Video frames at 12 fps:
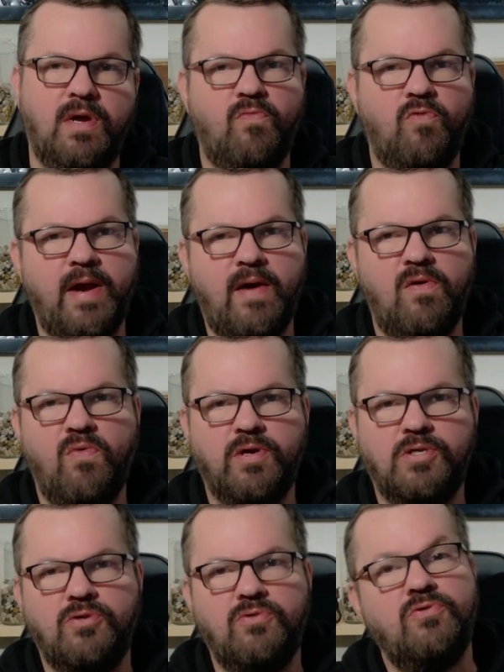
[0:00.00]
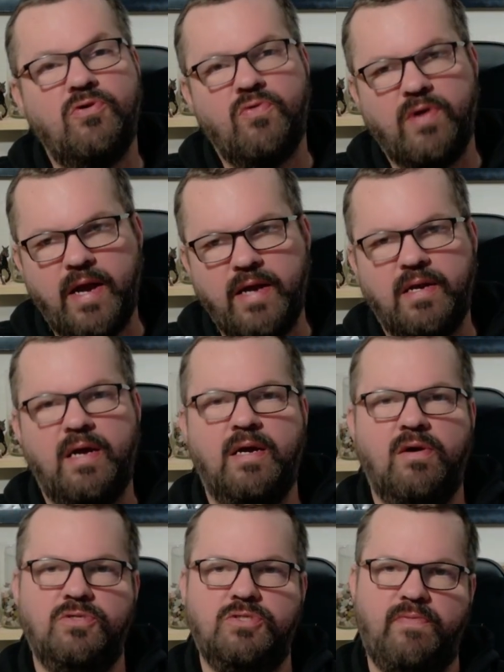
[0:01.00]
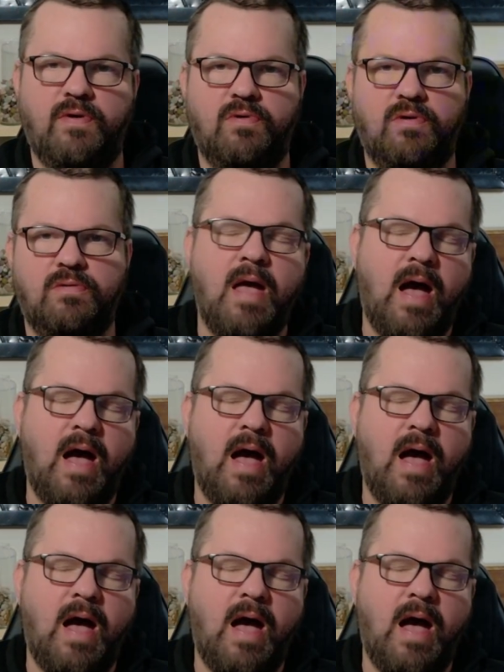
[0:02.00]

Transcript: and we're now going to create a ghost folder.